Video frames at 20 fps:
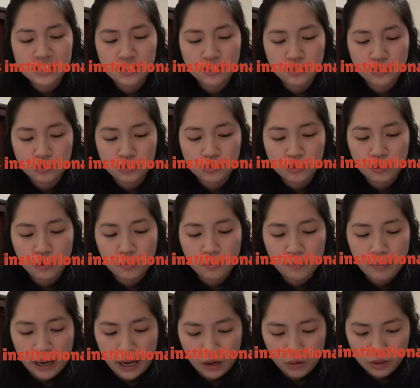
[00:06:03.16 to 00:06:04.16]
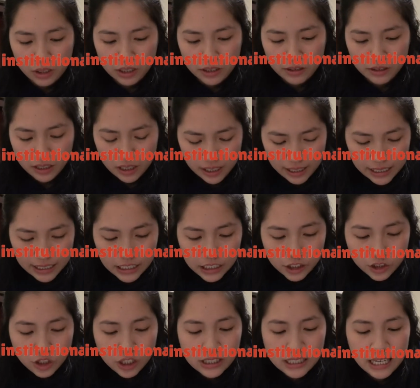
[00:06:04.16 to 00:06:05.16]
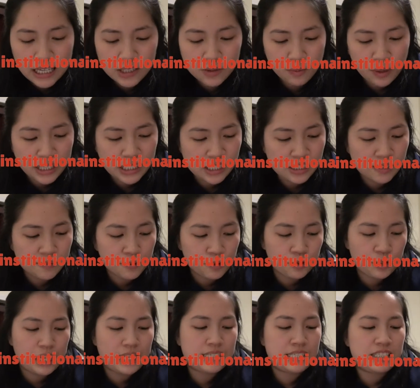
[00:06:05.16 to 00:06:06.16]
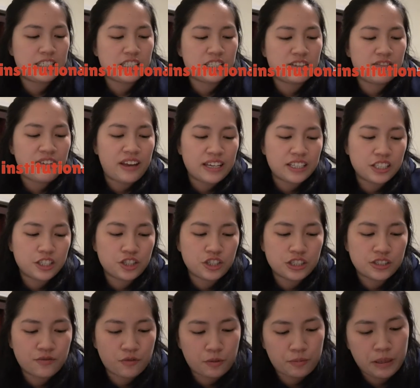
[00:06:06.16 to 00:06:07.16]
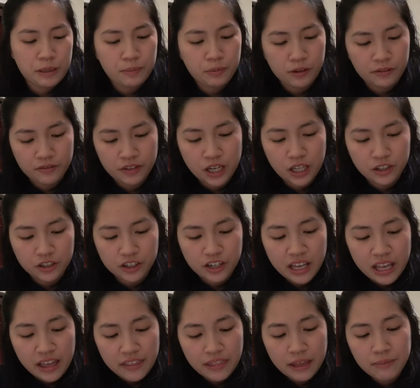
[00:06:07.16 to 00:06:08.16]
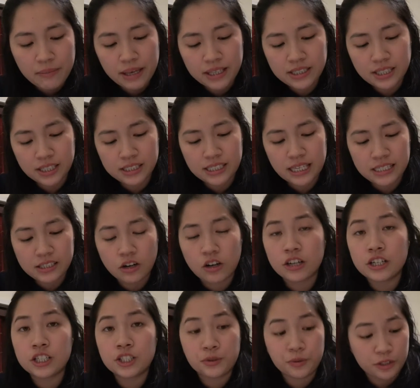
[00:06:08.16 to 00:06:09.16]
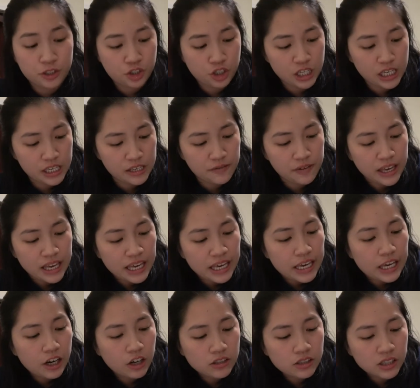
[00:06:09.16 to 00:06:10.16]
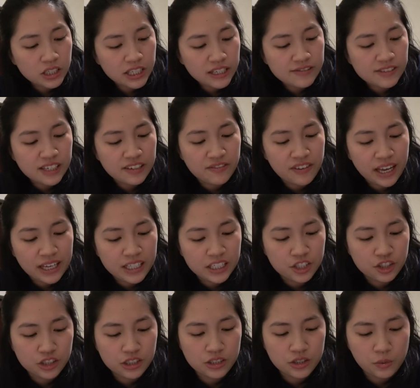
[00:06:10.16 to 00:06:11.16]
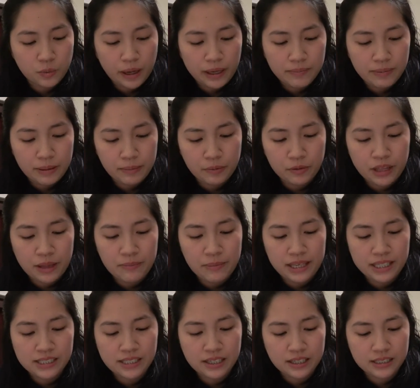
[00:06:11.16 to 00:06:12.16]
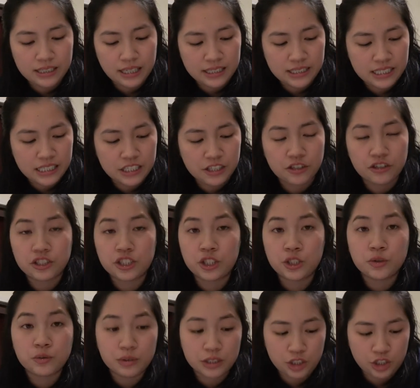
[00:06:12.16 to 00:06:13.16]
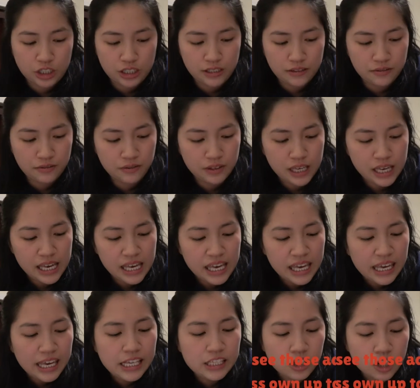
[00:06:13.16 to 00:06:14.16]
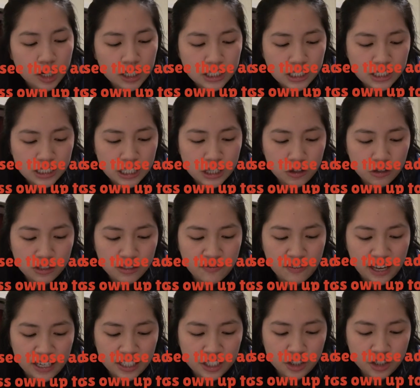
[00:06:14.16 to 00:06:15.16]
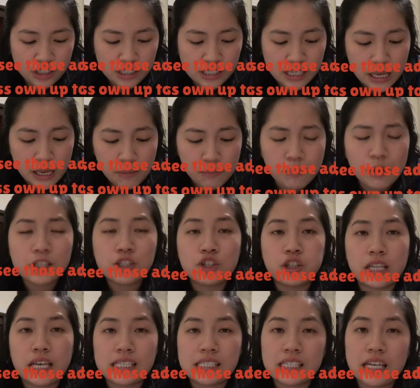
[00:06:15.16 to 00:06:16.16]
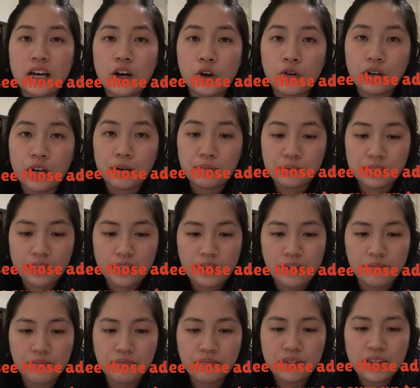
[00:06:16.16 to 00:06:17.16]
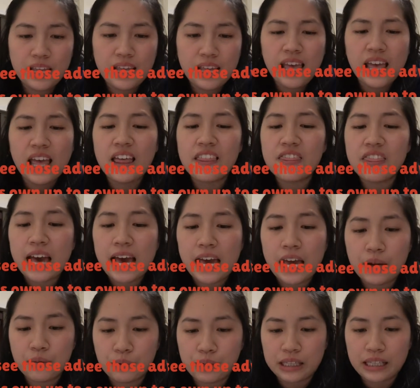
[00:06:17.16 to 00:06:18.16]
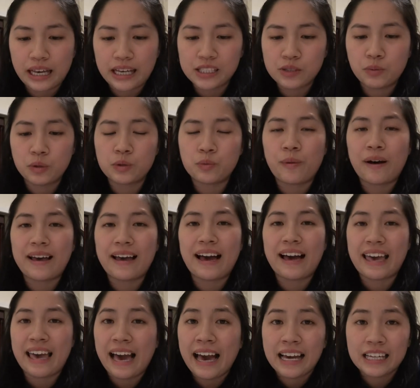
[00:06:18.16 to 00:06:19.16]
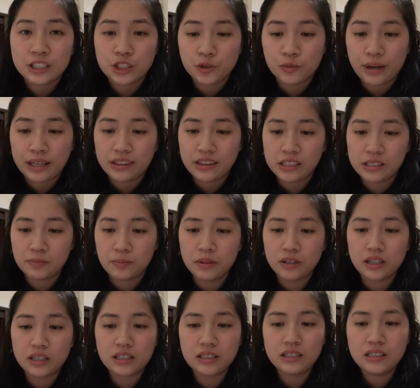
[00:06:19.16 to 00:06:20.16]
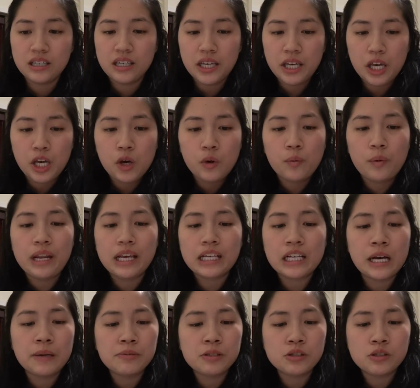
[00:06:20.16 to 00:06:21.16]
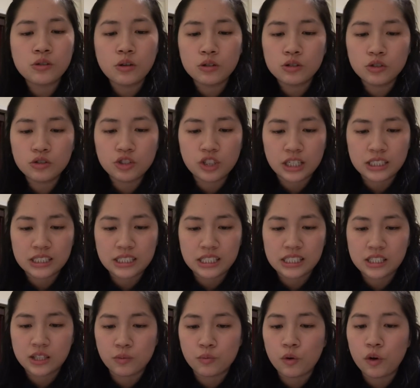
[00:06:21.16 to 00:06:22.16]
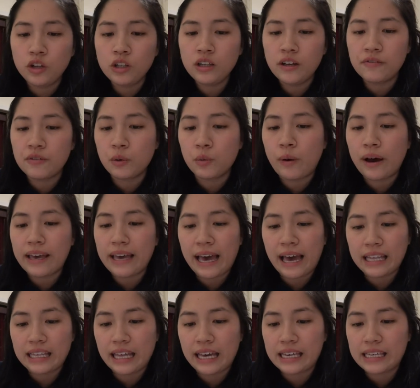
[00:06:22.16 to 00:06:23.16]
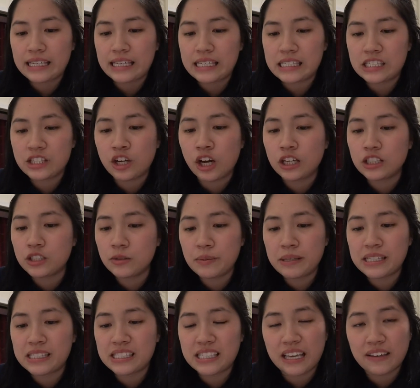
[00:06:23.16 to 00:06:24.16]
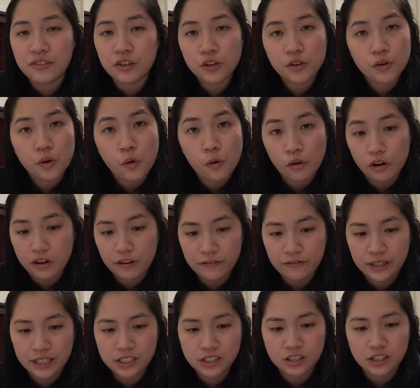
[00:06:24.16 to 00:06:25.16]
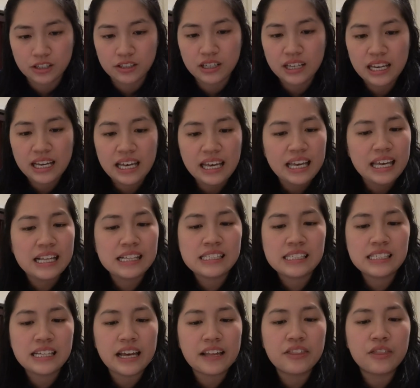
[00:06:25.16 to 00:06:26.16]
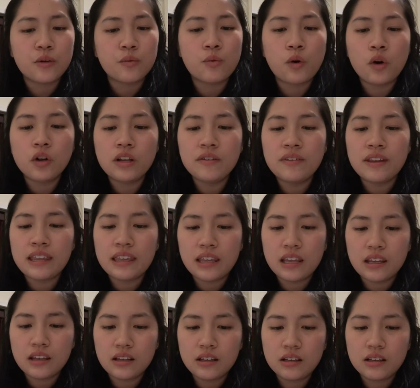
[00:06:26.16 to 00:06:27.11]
institutional power. Just as racism creates disadvantages for people of color that make success harder to achieve, it also gives advantages to white people that make success easier to achieve. It's hard to see those advantages, much less own up to them. And that, I realized, was why I had to write this book. When it comes to social justice, the role of the white ally is not to be a savior or a fixer. Instead, the role of the